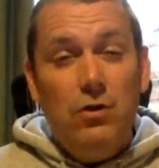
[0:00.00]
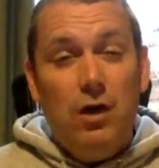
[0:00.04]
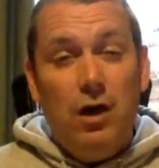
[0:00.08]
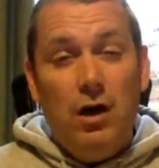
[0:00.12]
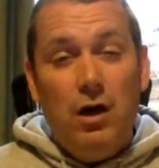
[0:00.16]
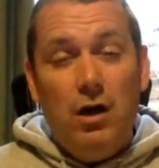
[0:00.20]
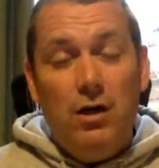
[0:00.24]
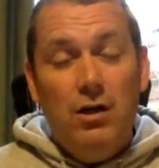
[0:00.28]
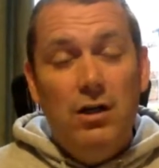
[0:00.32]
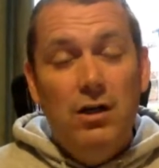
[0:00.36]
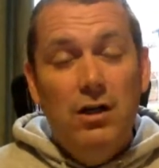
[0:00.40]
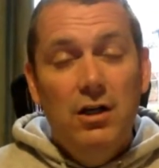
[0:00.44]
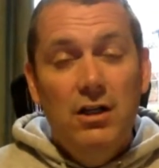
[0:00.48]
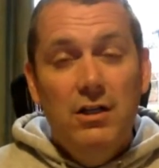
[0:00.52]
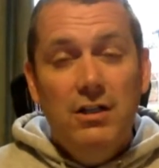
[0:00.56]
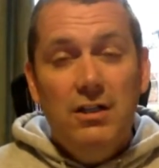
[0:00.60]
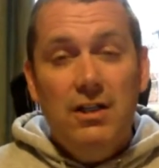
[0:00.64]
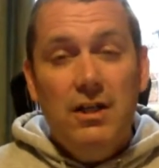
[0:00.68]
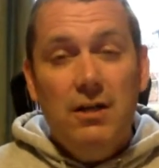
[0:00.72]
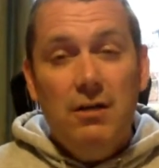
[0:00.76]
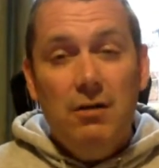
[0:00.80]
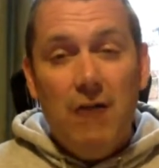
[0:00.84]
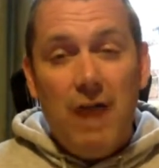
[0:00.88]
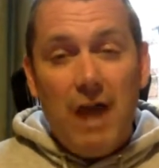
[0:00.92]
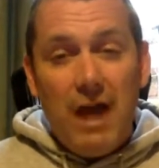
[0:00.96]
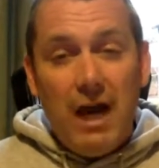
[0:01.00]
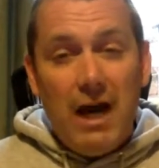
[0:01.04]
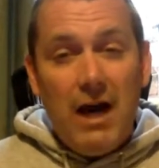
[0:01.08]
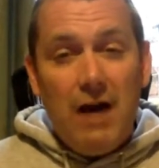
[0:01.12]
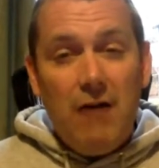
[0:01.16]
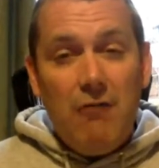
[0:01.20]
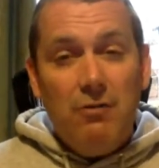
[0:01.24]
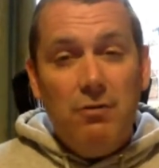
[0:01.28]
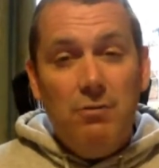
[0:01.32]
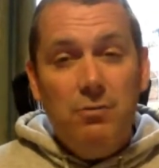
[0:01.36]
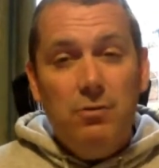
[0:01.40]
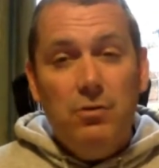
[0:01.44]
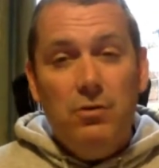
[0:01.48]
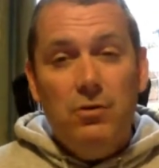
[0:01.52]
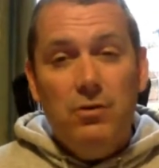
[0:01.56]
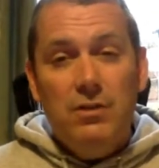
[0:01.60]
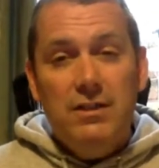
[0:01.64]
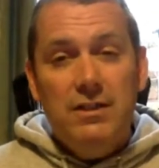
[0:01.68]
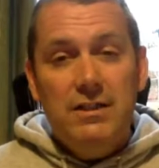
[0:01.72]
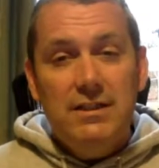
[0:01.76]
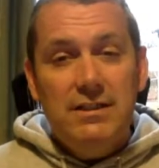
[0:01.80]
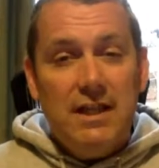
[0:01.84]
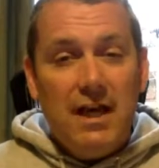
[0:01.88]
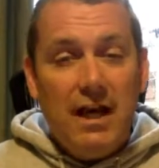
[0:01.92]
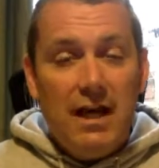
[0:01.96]
lot. How
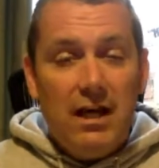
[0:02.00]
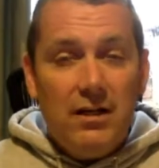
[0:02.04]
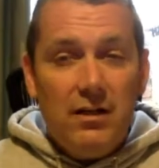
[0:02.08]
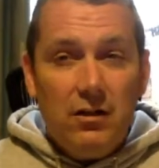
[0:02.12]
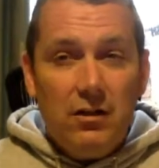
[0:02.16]
important is that?